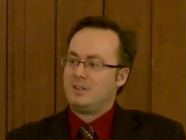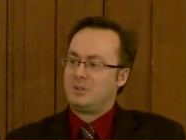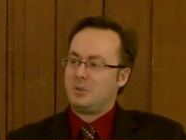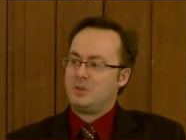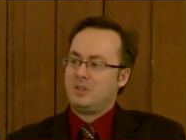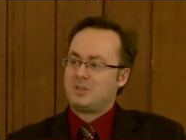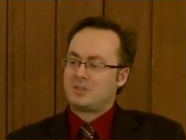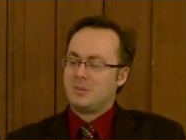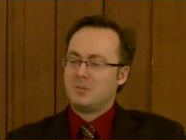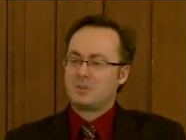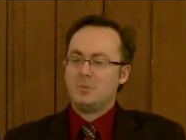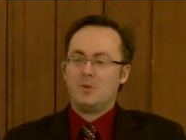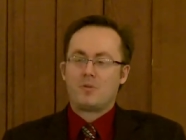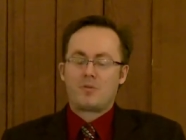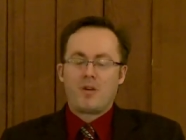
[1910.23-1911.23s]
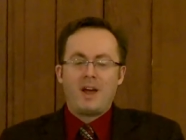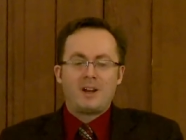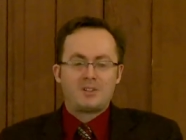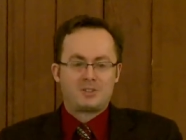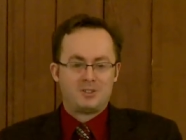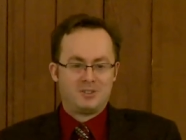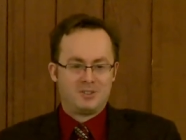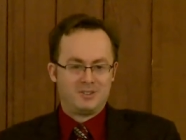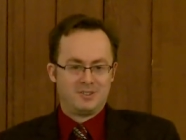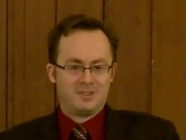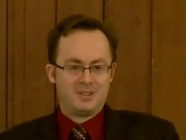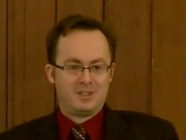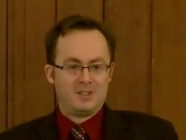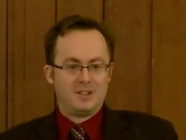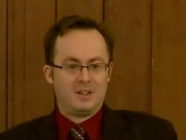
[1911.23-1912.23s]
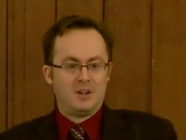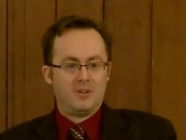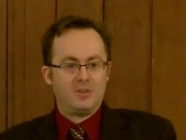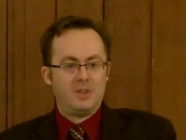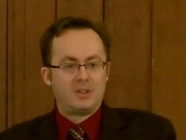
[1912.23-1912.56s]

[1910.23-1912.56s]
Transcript: to at least some small fraction of